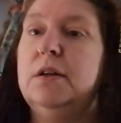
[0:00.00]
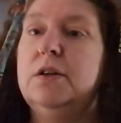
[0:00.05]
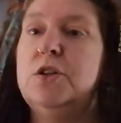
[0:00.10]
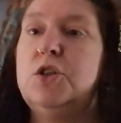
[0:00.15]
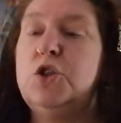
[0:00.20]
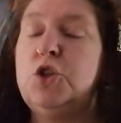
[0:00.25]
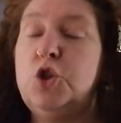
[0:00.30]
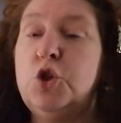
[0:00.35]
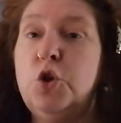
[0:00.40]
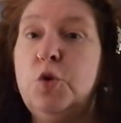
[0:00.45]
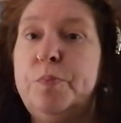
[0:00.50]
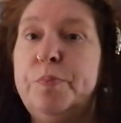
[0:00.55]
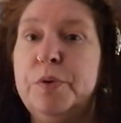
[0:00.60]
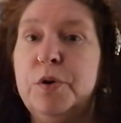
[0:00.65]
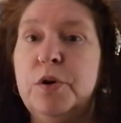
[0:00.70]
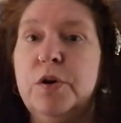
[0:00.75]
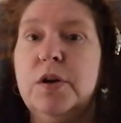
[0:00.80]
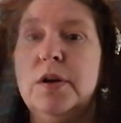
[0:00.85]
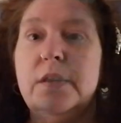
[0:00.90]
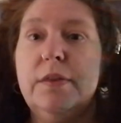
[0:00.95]

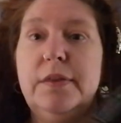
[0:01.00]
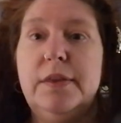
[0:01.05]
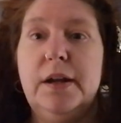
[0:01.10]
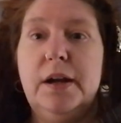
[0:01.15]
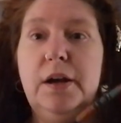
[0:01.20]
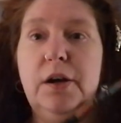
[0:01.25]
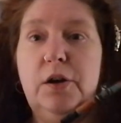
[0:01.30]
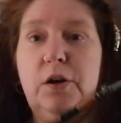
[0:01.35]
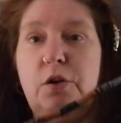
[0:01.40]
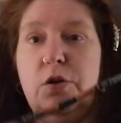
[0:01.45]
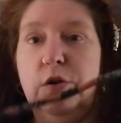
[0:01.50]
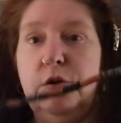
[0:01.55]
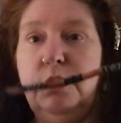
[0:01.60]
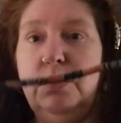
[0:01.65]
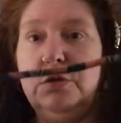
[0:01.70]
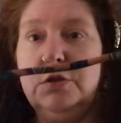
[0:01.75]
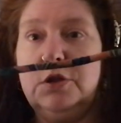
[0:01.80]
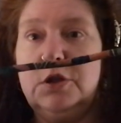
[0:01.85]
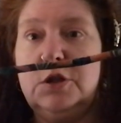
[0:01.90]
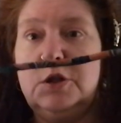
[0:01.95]
super. They're
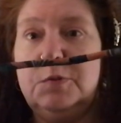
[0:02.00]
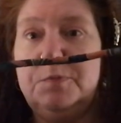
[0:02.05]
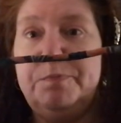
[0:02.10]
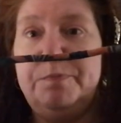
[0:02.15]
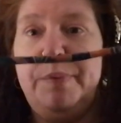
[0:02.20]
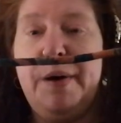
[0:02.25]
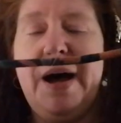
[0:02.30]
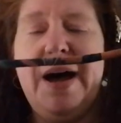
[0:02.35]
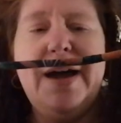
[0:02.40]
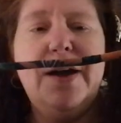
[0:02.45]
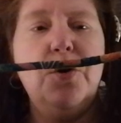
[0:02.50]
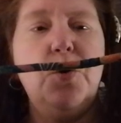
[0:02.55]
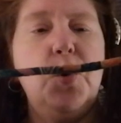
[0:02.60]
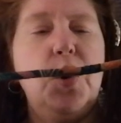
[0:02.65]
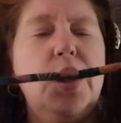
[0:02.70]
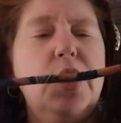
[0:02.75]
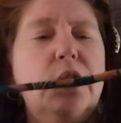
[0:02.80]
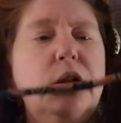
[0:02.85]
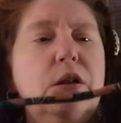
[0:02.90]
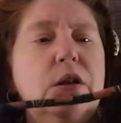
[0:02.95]
called
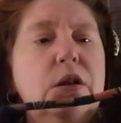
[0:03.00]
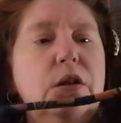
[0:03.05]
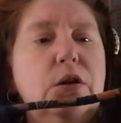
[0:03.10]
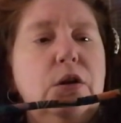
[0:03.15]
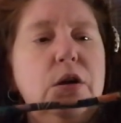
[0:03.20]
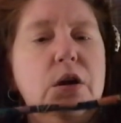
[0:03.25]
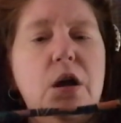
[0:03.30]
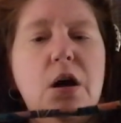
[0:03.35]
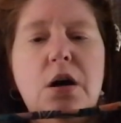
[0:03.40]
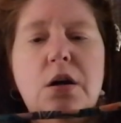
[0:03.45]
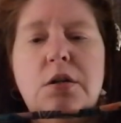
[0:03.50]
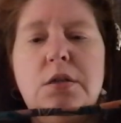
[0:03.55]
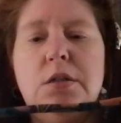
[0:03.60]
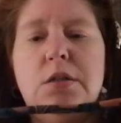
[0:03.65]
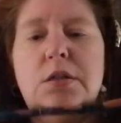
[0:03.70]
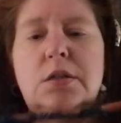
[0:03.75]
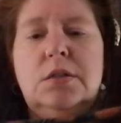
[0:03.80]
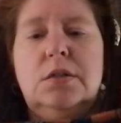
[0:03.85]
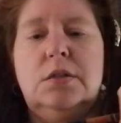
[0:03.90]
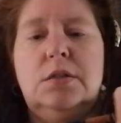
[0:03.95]
spiral
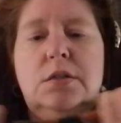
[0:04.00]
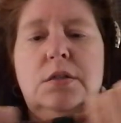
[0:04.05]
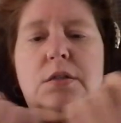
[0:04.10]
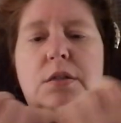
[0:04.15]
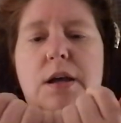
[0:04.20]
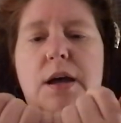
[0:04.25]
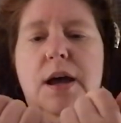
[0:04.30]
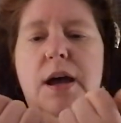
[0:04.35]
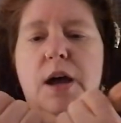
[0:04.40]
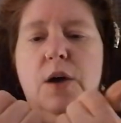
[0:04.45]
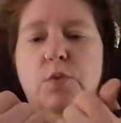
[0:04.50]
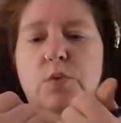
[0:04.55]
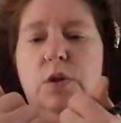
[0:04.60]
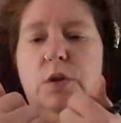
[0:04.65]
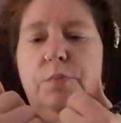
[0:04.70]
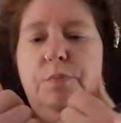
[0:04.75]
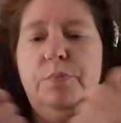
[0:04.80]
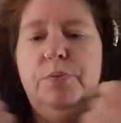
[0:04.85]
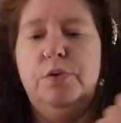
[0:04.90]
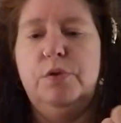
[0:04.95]
locks. I
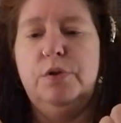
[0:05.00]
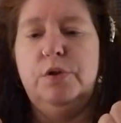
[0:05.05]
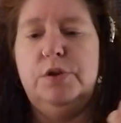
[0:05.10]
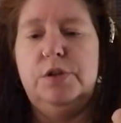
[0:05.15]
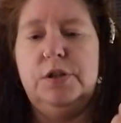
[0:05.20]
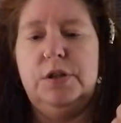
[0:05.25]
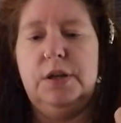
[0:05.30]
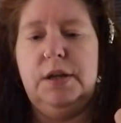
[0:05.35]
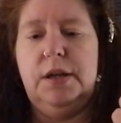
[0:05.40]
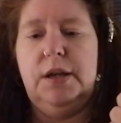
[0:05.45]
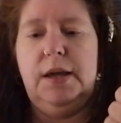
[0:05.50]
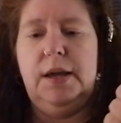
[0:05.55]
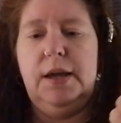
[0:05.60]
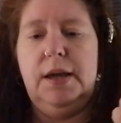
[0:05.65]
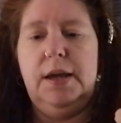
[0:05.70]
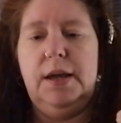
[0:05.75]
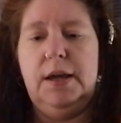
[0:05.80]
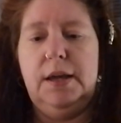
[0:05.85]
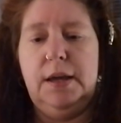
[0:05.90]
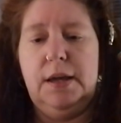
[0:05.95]
will put
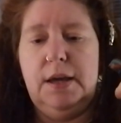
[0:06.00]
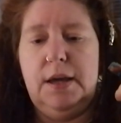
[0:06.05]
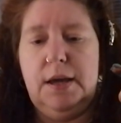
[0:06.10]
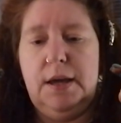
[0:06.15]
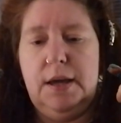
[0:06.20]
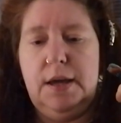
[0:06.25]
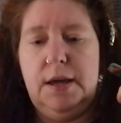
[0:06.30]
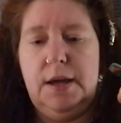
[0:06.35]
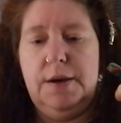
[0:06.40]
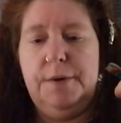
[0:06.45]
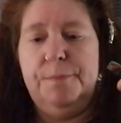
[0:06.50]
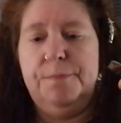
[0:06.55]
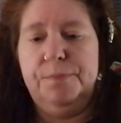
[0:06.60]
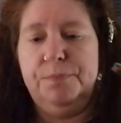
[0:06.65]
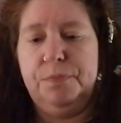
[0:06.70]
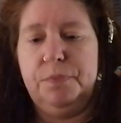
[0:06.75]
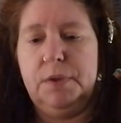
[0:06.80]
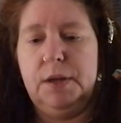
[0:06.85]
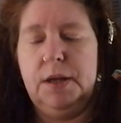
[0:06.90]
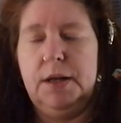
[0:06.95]
a uh,
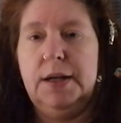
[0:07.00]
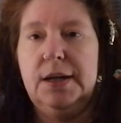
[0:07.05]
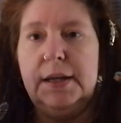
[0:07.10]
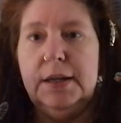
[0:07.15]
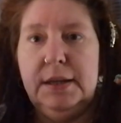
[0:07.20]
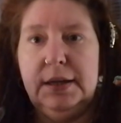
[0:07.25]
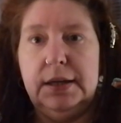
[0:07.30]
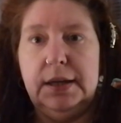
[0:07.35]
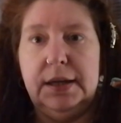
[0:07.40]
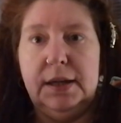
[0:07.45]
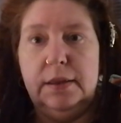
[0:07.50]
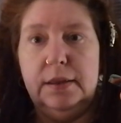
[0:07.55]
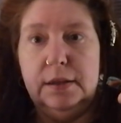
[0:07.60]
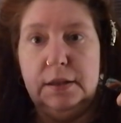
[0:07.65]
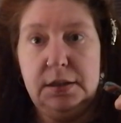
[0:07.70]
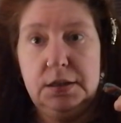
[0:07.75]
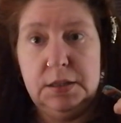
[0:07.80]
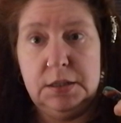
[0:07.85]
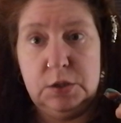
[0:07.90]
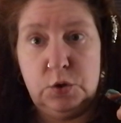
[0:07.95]
link in
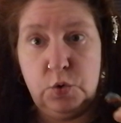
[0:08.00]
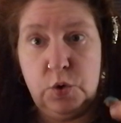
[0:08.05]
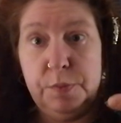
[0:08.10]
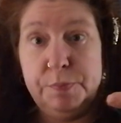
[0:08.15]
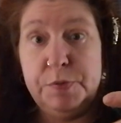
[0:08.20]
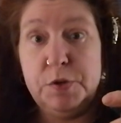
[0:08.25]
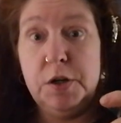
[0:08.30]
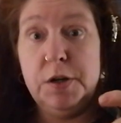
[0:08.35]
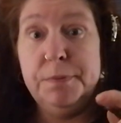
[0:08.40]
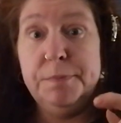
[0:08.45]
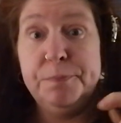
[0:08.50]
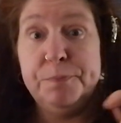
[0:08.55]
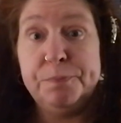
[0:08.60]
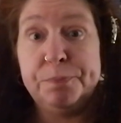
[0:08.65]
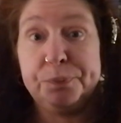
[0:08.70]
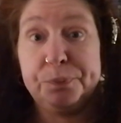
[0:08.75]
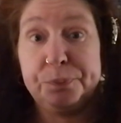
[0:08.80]
the description.